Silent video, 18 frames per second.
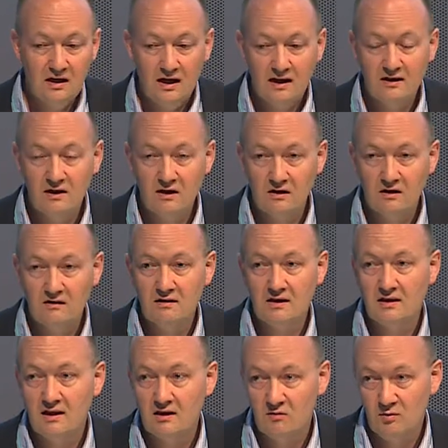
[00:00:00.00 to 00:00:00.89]
And the other
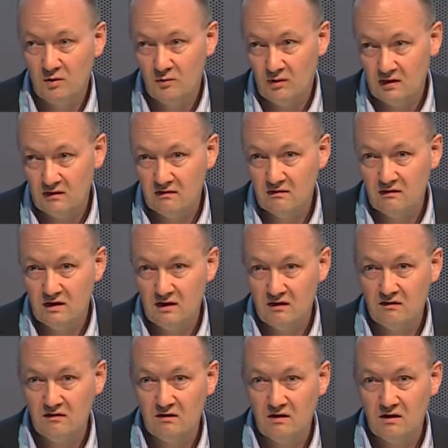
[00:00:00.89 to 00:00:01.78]
thing that we want
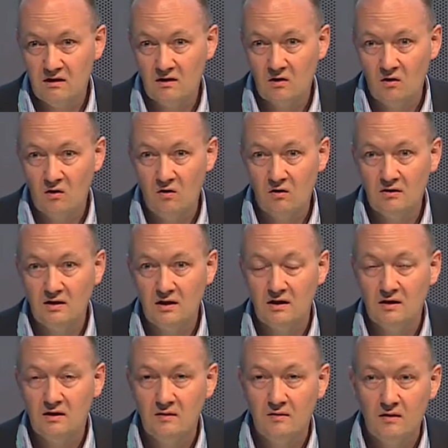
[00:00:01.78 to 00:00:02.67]
is
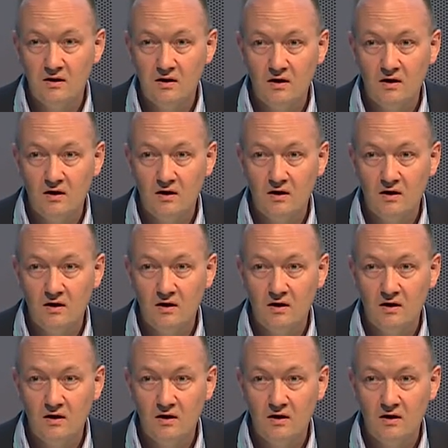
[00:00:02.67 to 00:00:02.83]
only